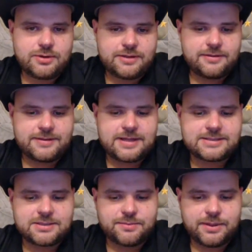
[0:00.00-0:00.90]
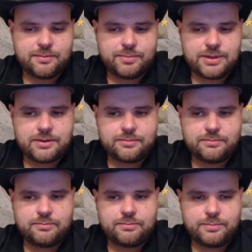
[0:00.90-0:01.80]
I think that's going to be a
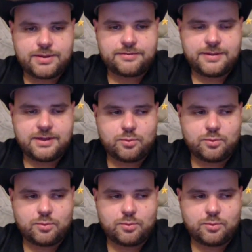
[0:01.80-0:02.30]
big thing.